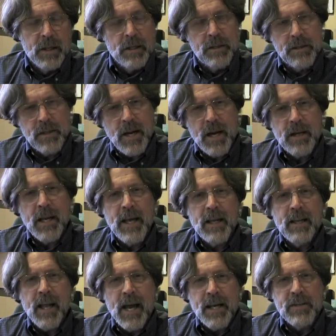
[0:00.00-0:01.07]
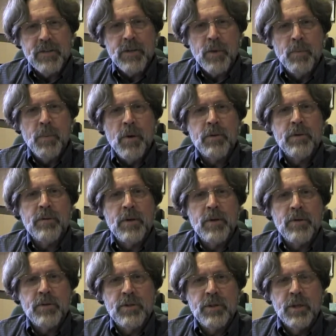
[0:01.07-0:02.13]
It's an online class, so both of
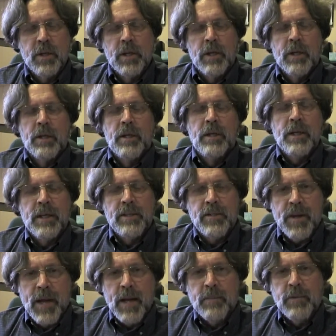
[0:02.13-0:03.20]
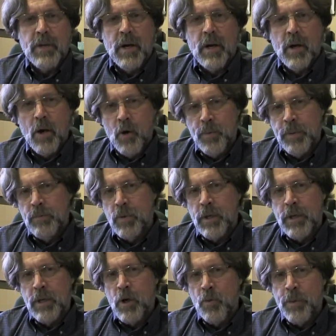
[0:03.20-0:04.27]
those exams are open
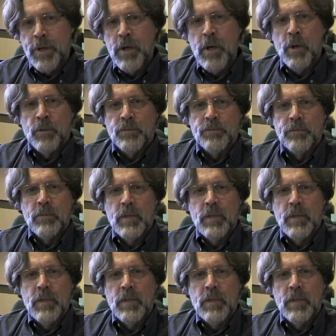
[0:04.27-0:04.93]
book and open note.